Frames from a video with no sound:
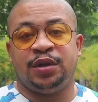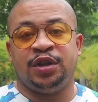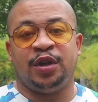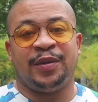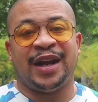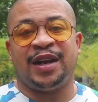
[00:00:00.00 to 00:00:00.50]

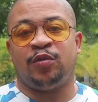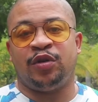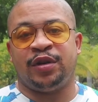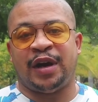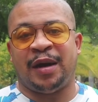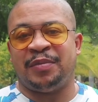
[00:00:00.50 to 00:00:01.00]
You know, but I didn't
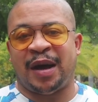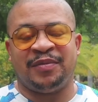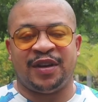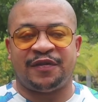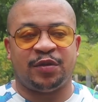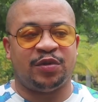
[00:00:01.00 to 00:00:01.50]
want to, I
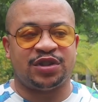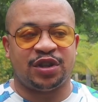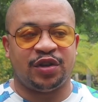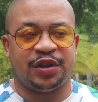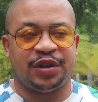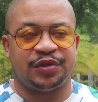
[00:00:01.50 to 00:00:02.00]
definitely
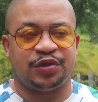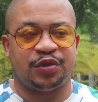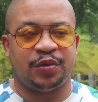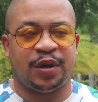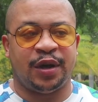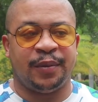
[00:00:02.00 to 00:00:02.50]
wasn't going
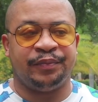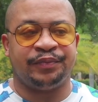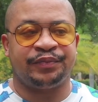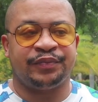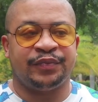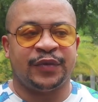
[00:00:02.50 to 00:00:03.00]

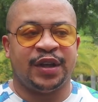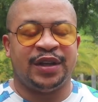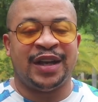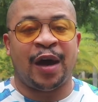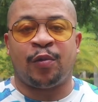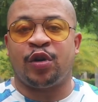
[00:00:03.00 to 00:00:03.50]
to
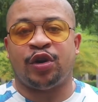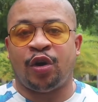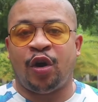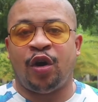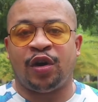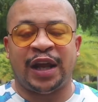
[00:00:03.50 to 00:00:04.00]
not work
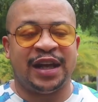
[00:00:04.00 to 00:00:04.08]
at all.